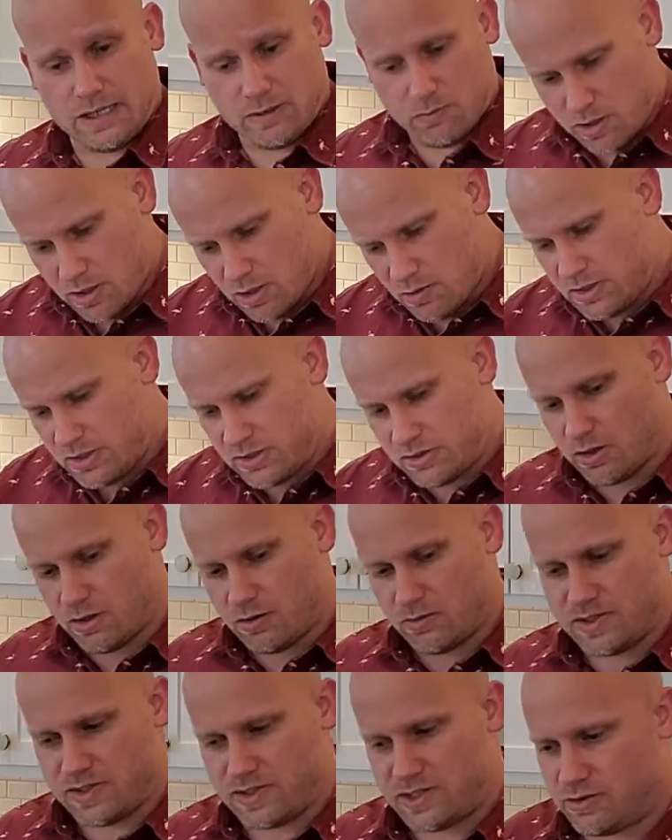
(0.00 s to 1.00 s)
We always start
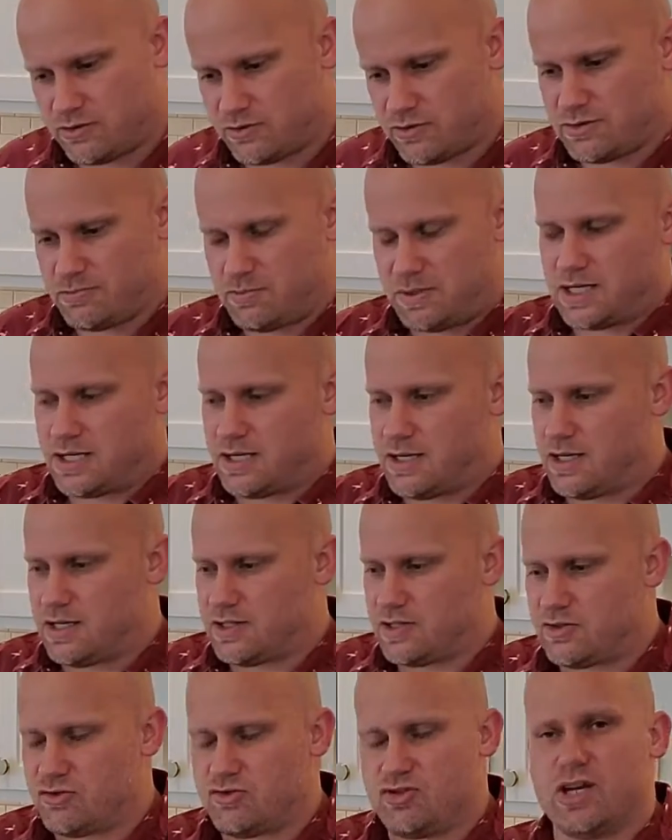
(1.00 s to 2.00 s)
with citrus
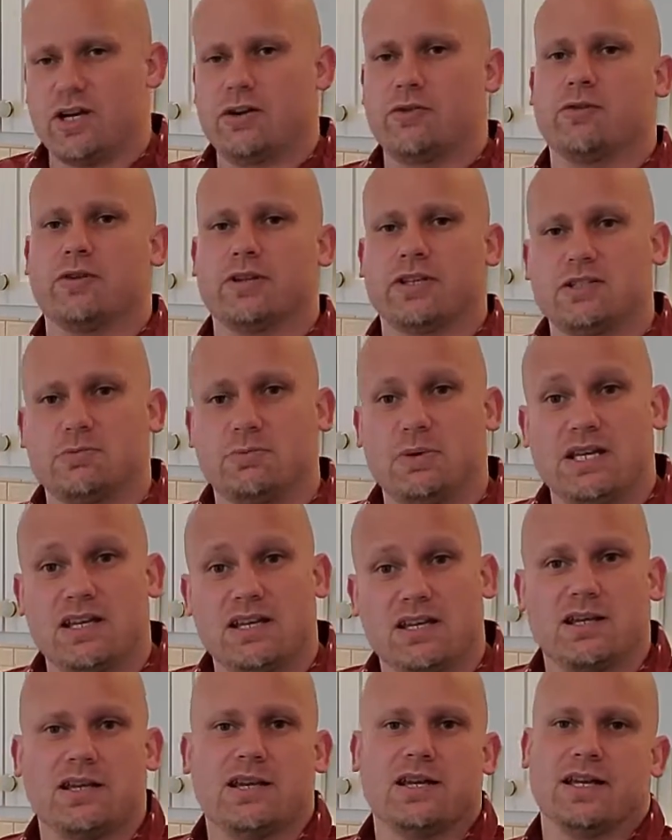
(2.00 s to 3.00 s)
because generally
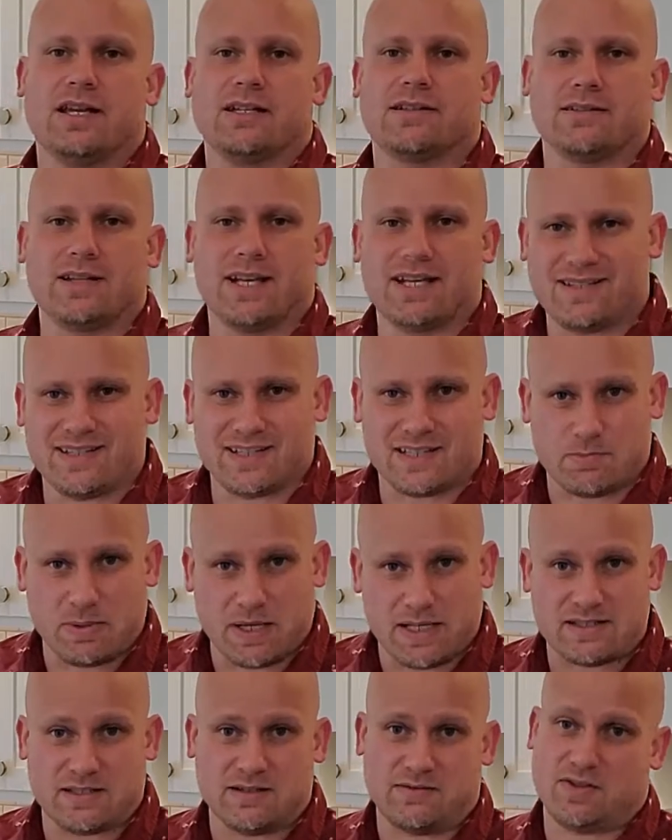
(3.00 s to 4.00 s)
speaking, it's less
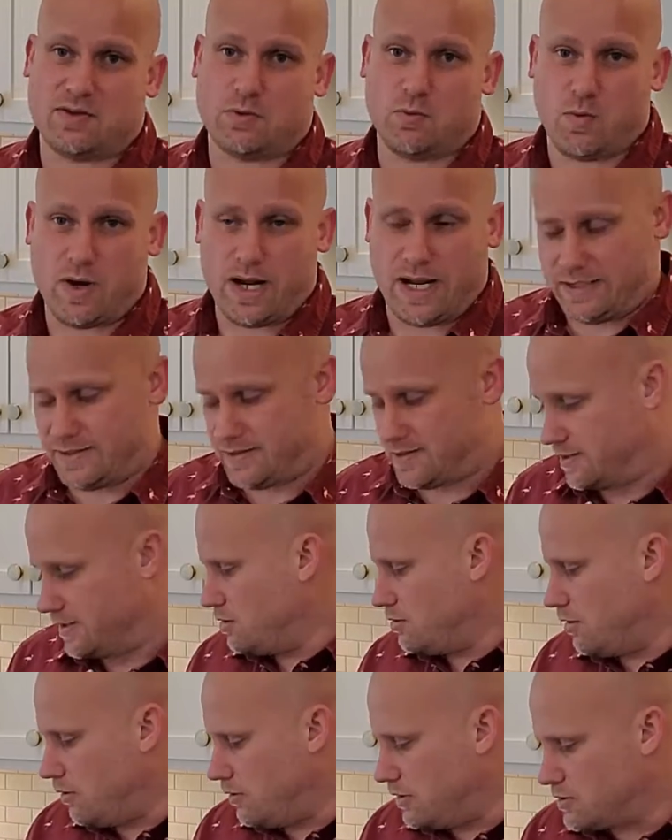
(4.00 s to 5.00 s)
expensive to waste.
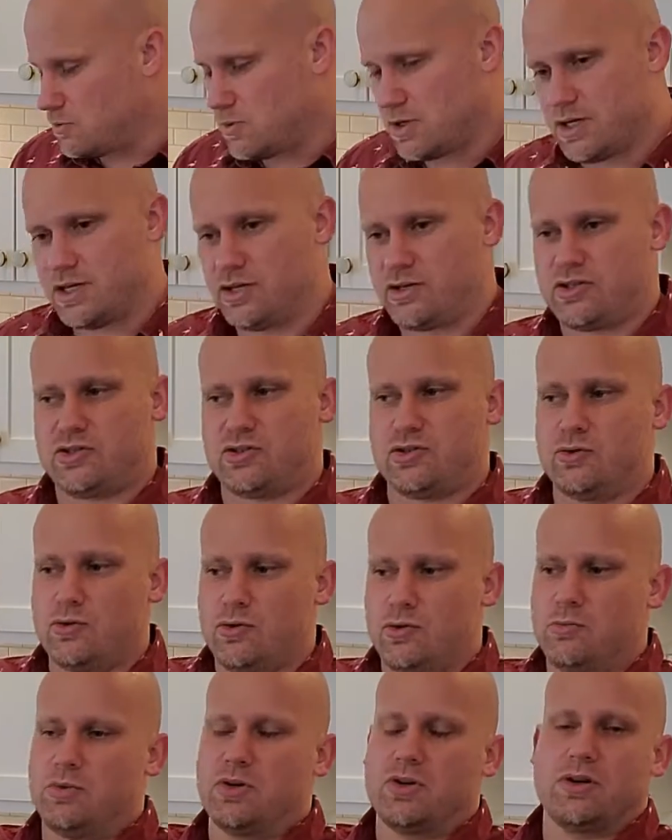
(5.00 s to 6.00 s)
You always wanna
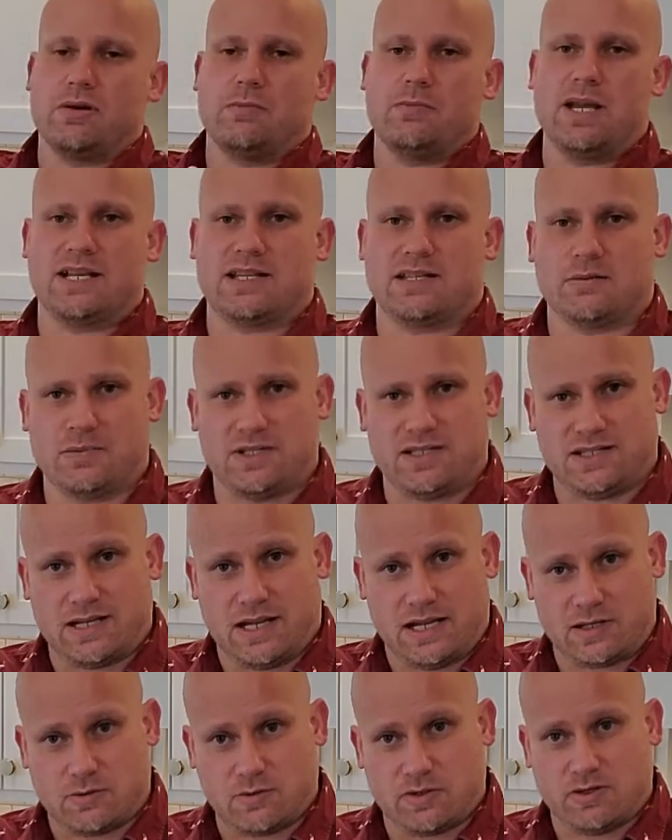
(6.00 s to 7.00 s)
assume you're gonna make some
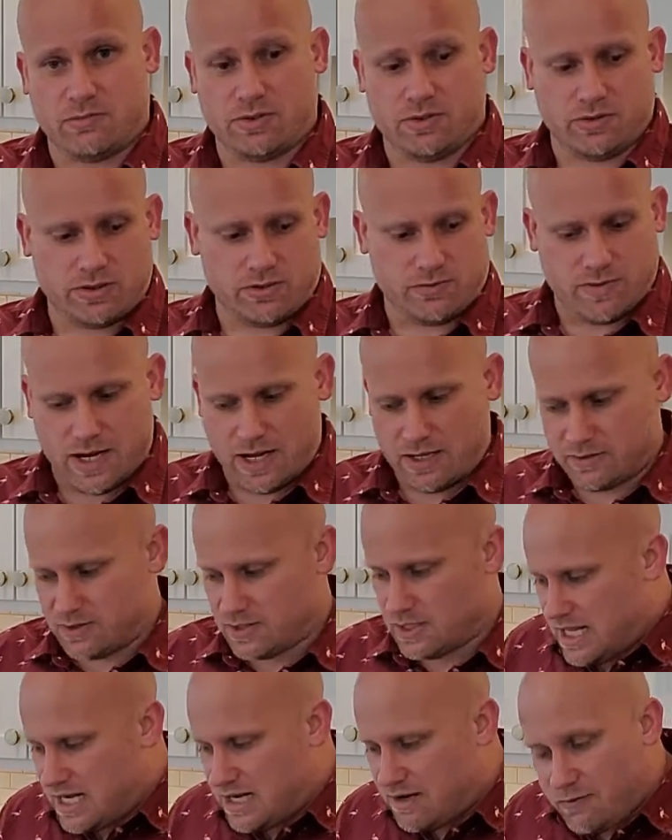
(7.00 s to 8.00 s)
mistakes when you're building rounds.
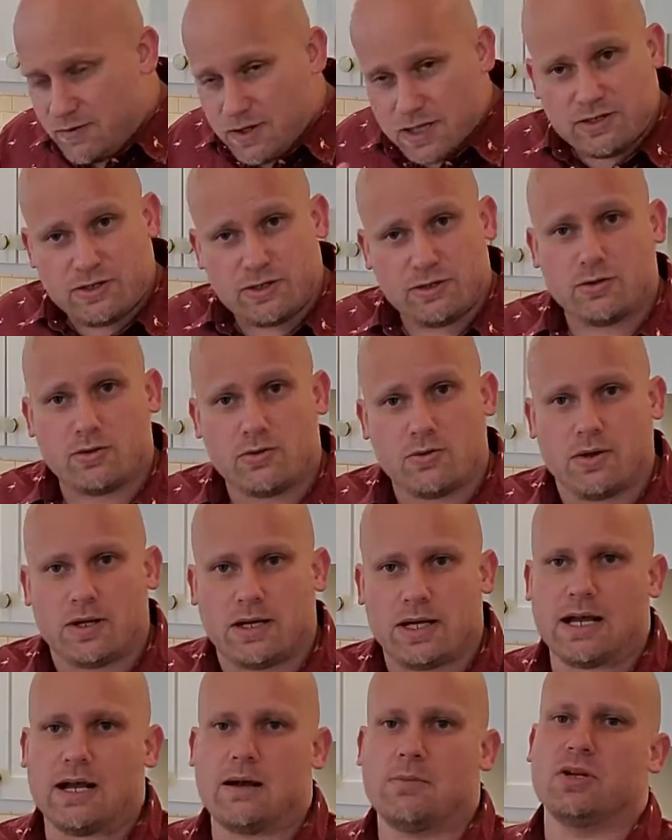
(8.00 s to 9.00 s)
And if you do,
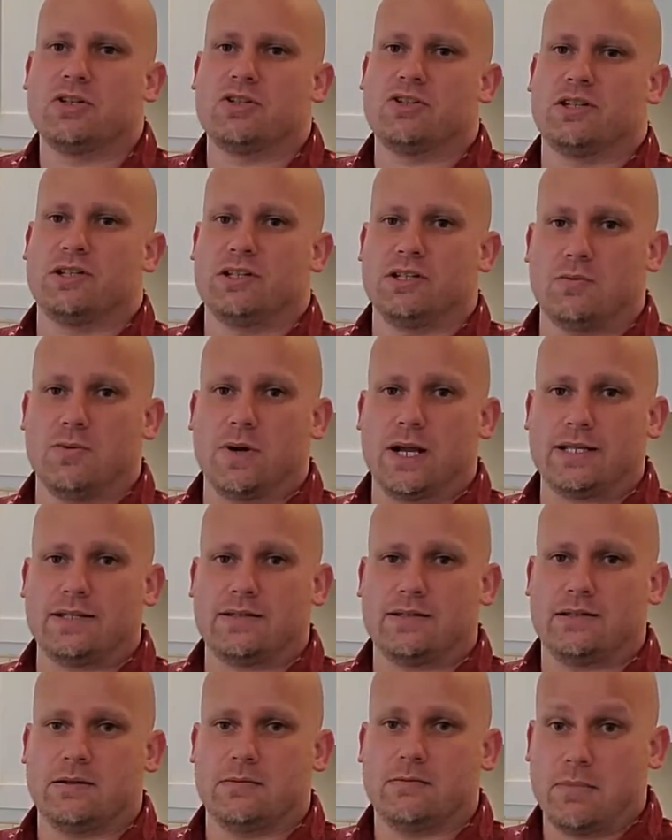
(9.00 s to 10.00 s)
how much did you
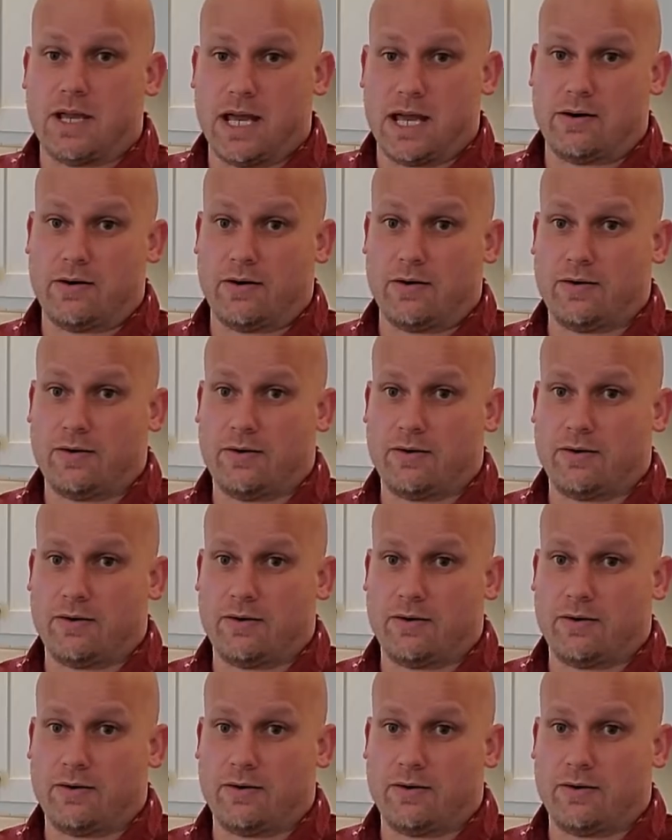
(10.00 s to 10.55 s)
waste? Matters.